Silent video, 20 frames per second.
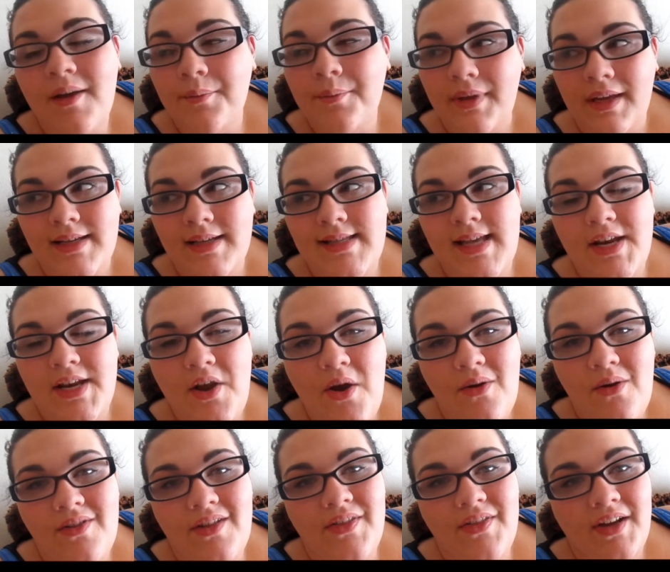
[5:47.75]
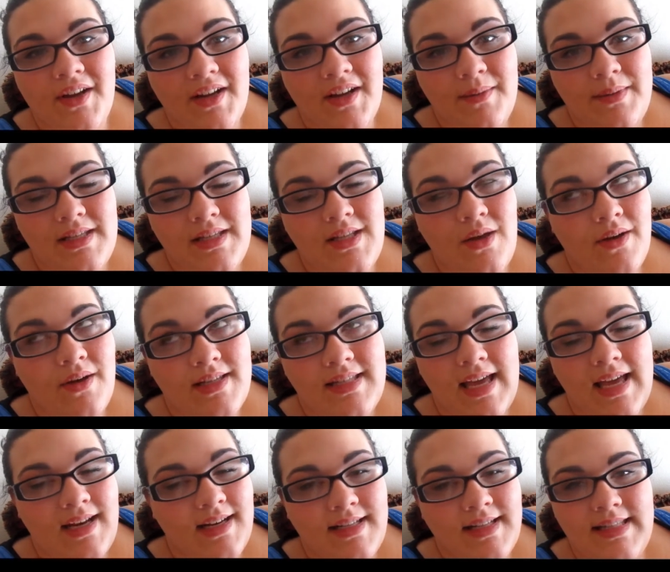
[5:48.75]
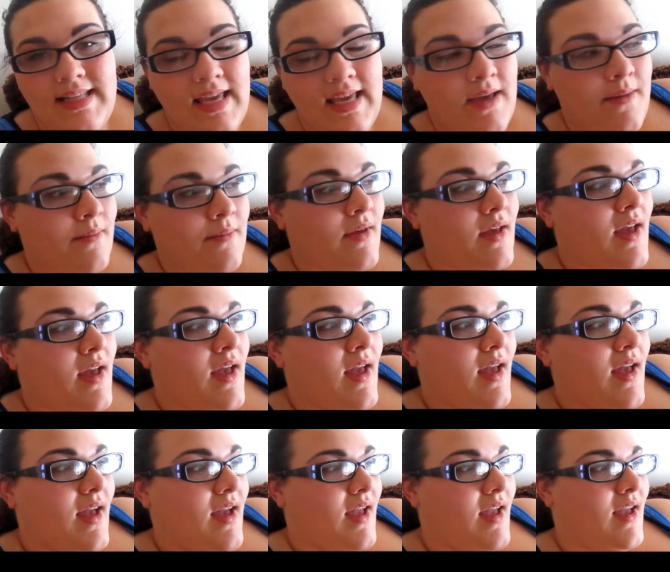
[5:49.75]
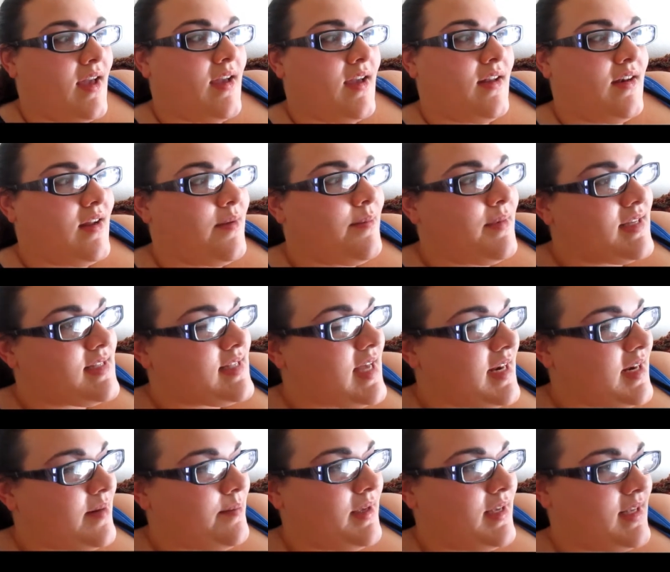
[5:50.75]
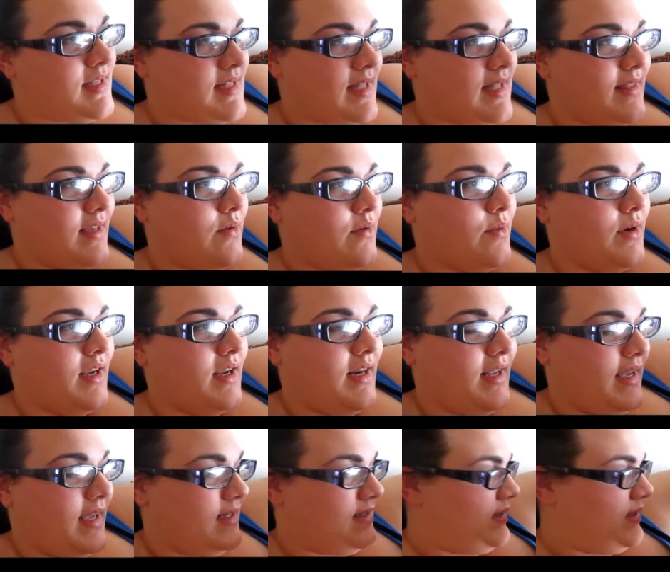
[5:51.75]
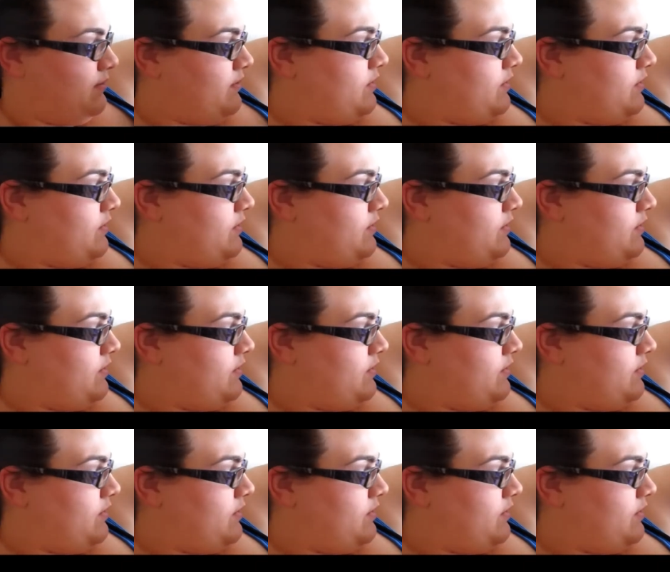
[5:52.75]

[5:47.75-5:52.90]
because I know that they're going to be so excited to see him. And I'm excited because I think we're going to get some,